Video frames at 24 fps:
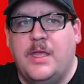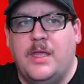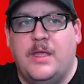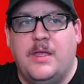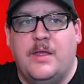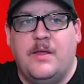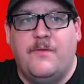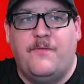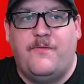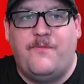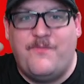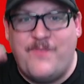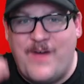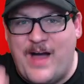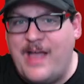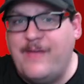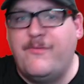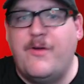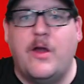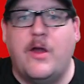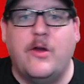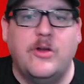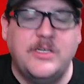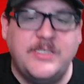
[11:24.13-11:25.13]

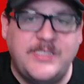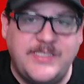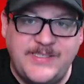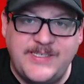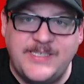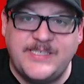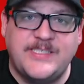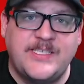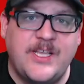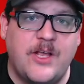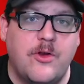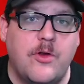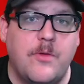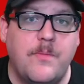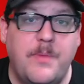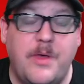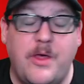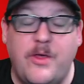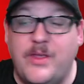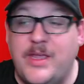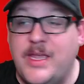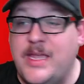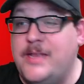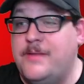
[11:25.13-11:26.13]
500, 600
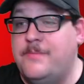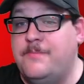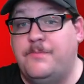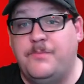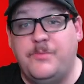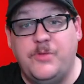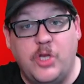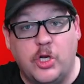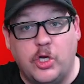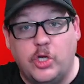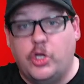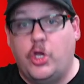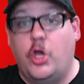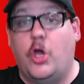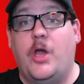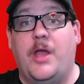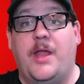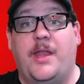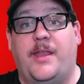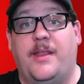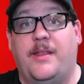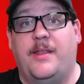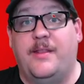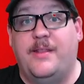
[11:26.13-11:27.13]
million, you're
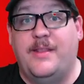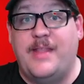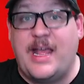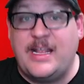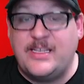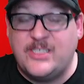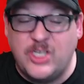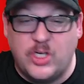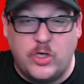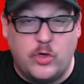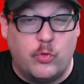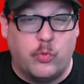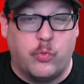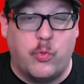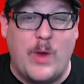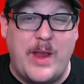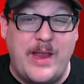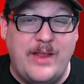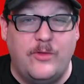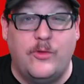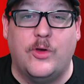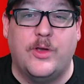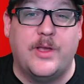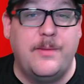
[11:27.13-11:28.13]
good. That's a
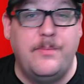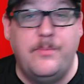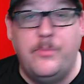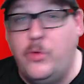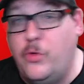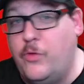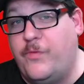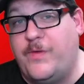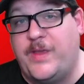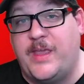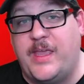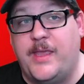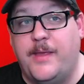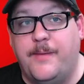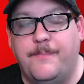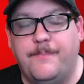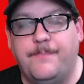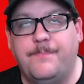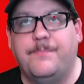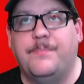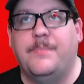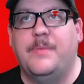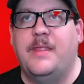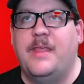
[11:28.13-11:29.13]
great looking movie
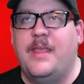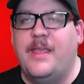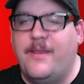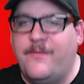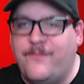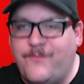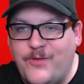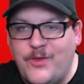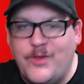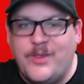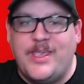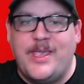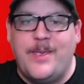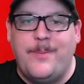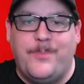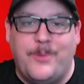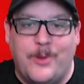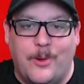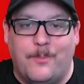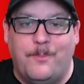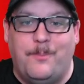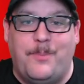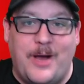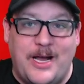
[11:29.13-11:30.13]
if you keep
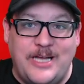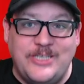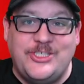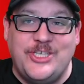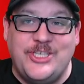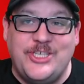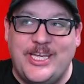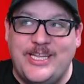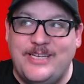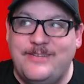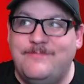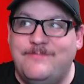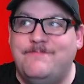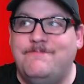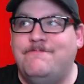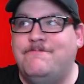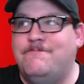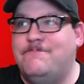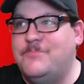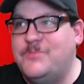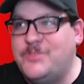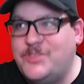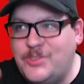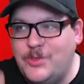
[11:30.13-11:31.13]
your budget
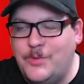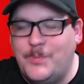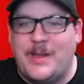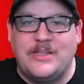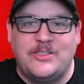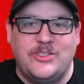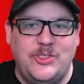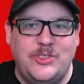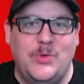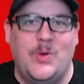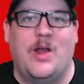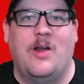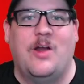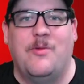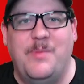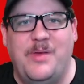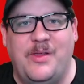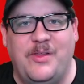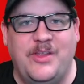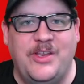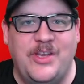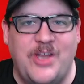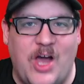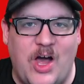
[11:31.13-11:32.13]
to about $200
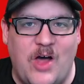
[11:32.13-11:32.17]
million.